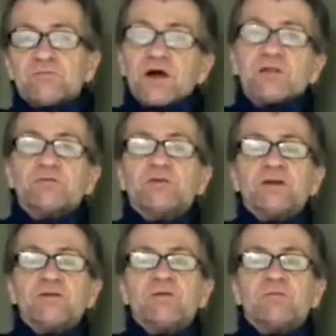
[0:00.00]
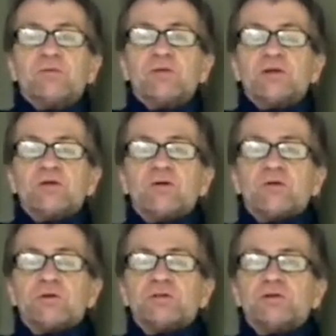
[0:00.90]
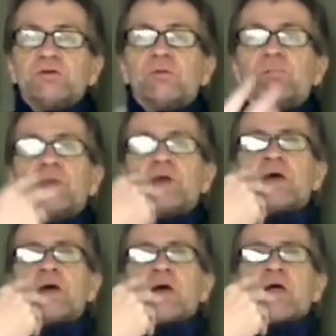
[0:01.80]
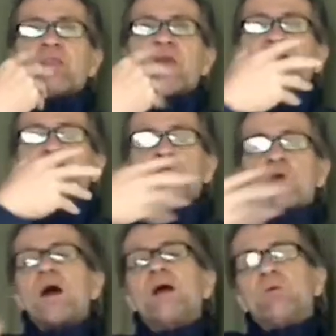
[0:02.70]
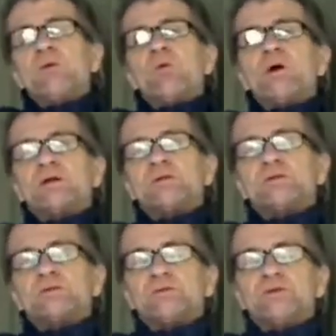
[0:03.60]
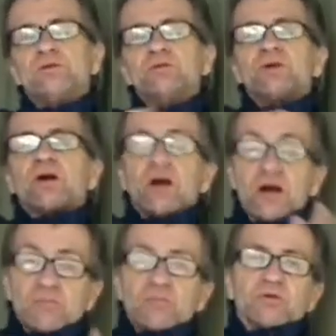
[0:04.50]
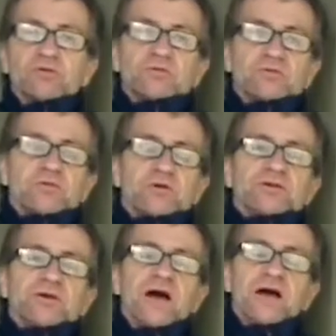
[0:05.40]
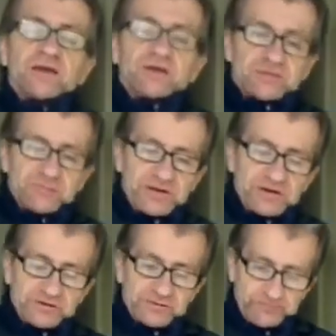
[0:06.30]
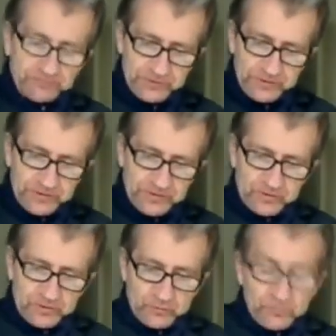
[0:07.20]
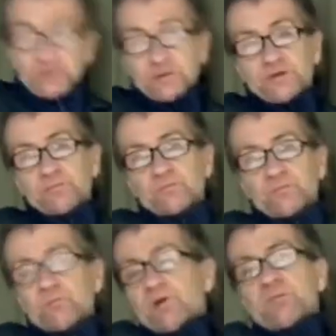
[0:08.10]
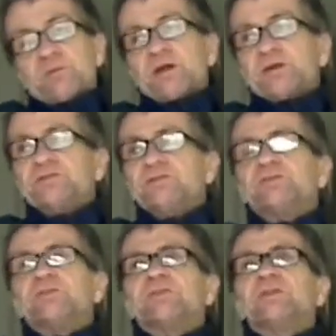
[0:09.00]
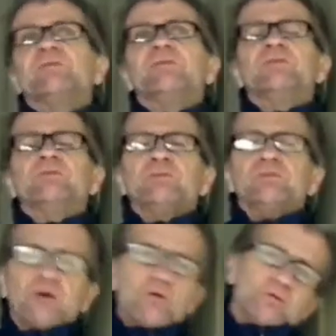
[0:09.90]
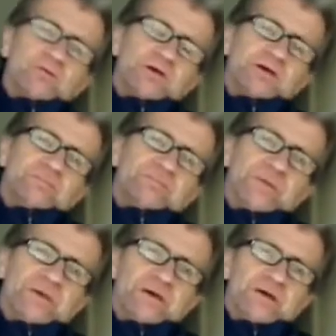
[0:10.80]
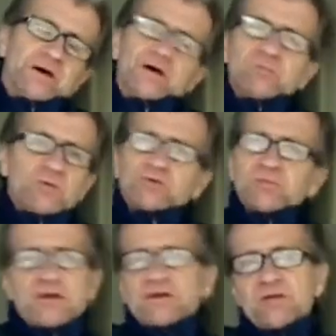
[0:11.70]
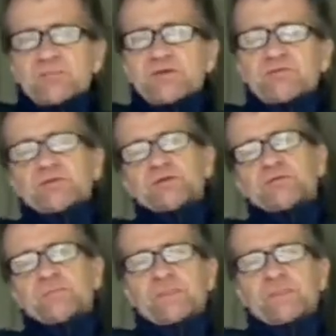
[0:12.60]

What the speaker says: Father, forgive them, for they know not what they do. That's why we want to use our utmost for his highest, because really we want to be like Jesus. And if you don't, then utmost might not be for you.